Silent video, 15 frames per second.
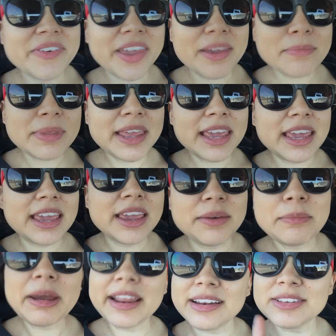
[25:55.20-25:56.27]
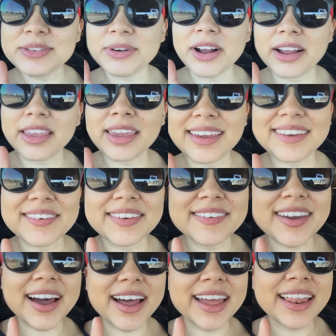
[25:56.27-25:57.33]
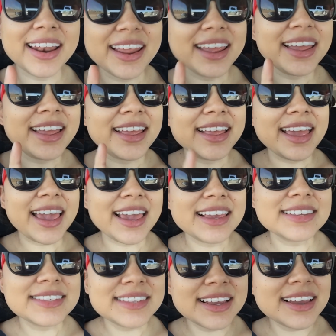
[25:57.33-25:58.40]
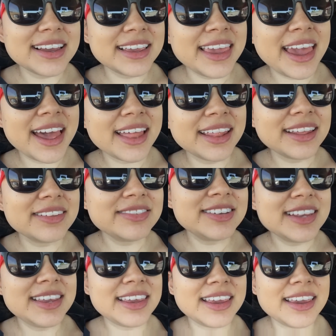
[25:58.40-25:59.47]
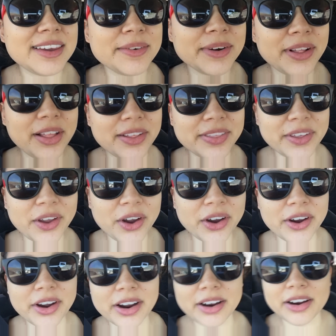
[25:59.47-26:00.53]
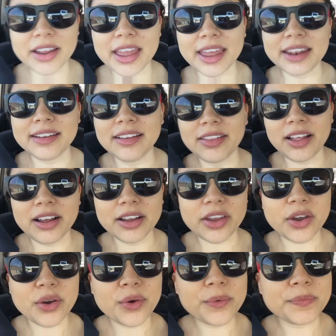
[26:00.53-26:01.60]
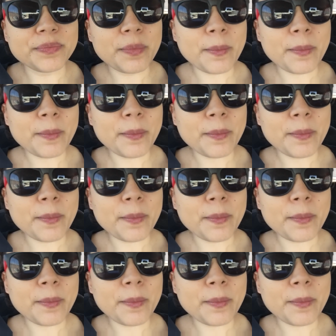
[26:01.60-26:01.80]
family, minus Rocky. We've got Asa, Callie, and Cheeky. We're all in the car, headed to Lago.